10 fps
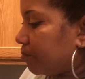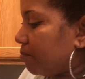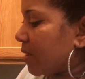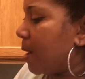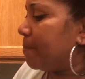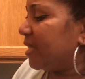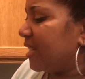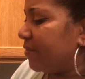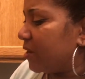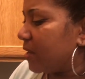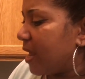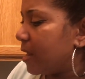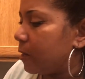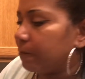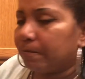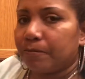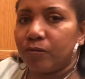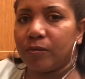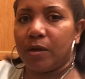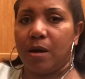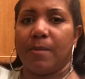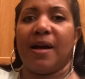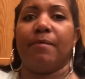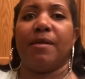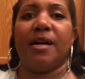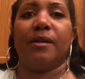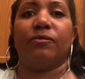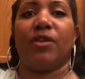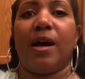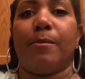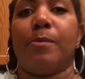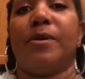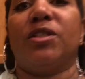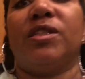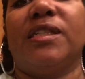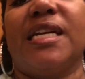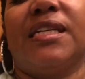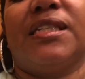And believe it or not, I'm going to have my camera person taste.